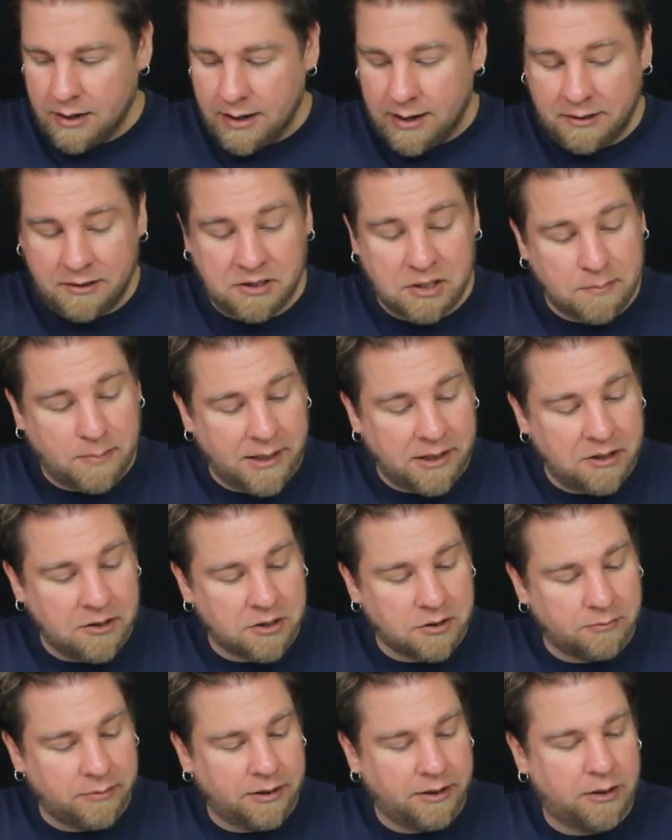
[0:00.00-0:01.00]
Uh, the
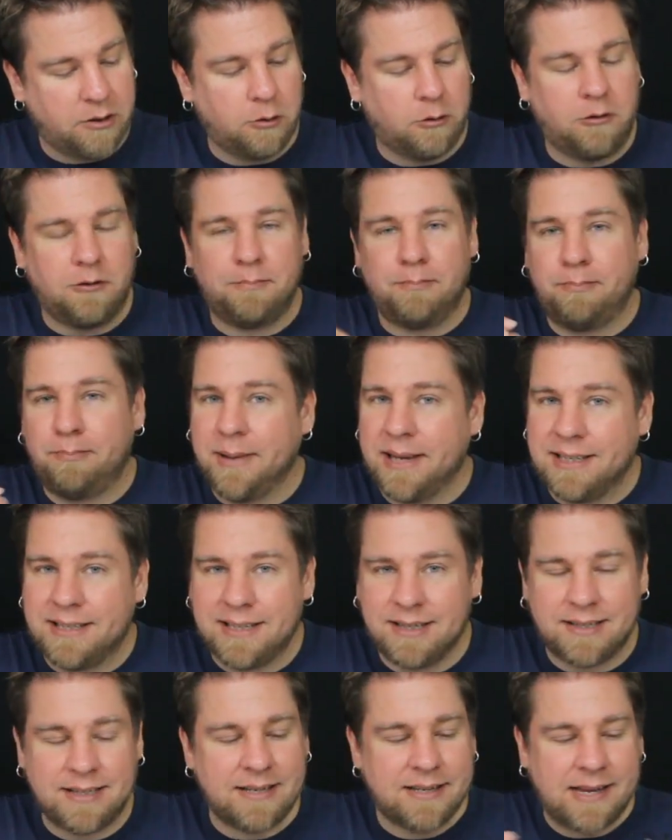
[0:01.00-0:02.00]
spiders are really cool,
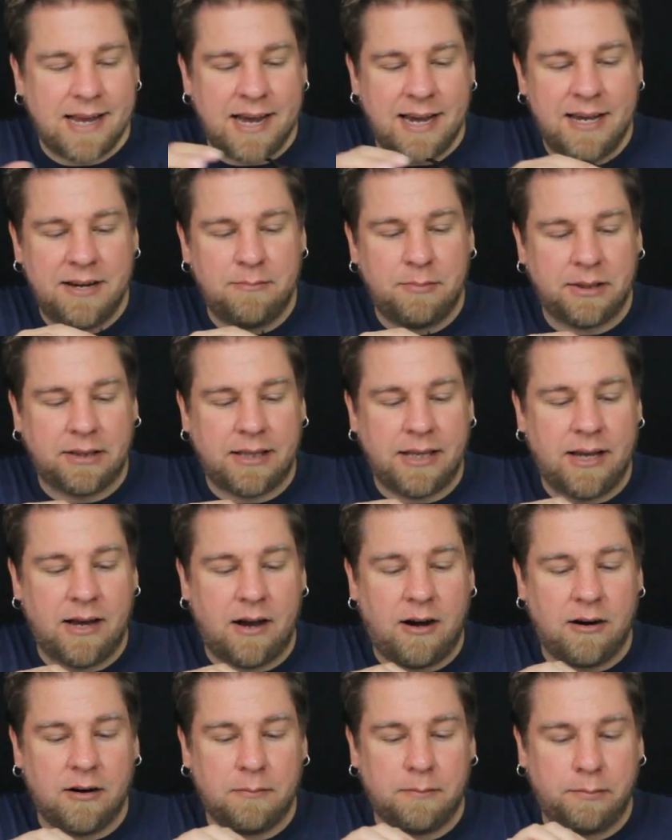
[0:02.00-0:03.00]
basic design, but
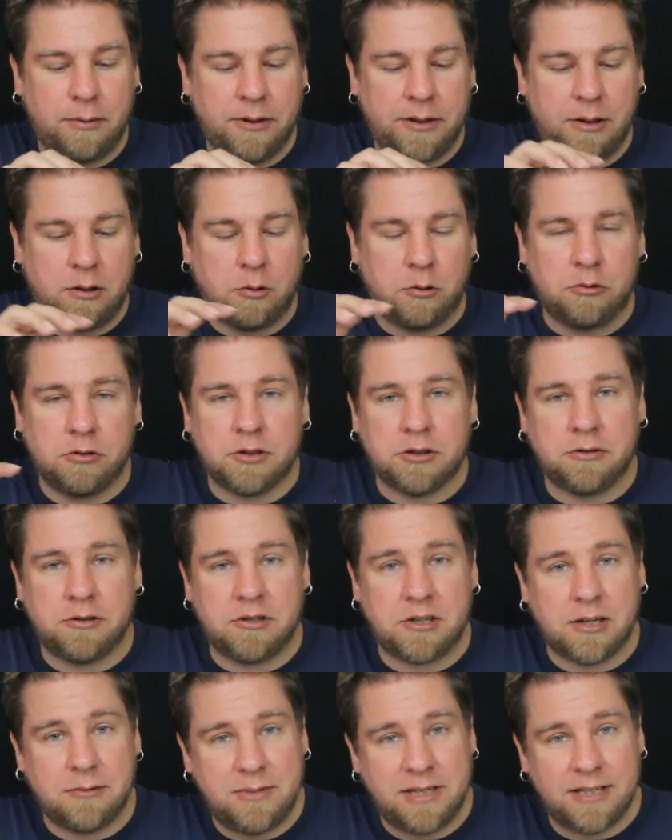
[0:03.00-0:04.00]
they are pretty cool, so
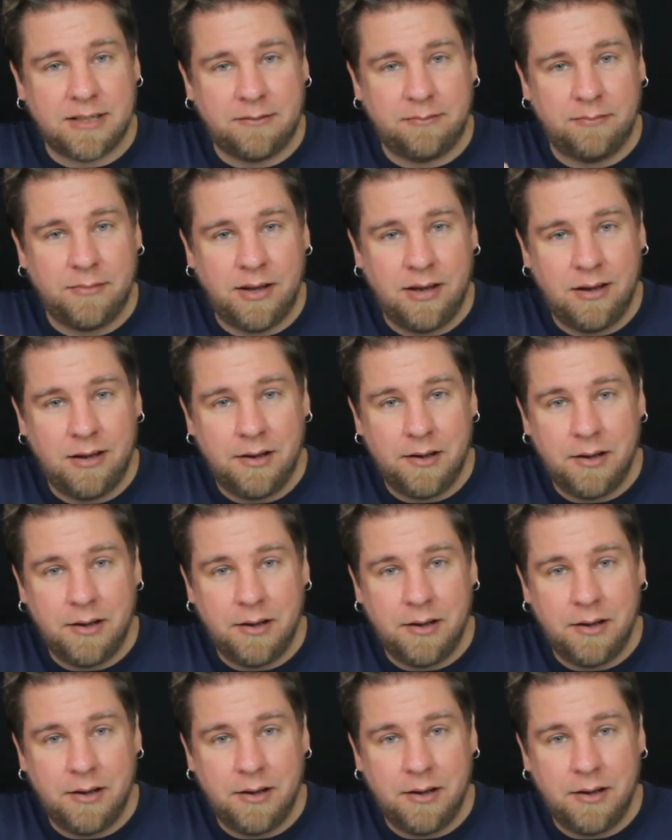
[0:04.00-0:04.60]
there's going to be some